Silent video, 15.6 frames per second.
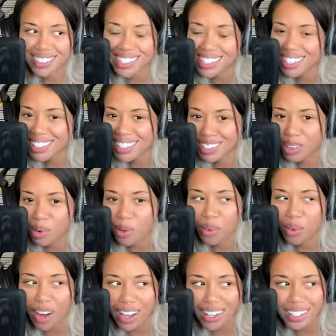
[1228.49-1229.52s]
Jesus
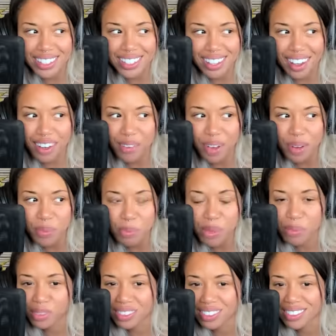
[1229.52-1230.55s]
Christ, God, why do
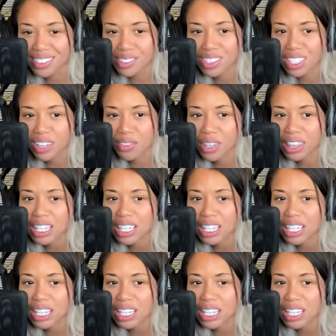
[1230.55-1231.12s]
people do stuff like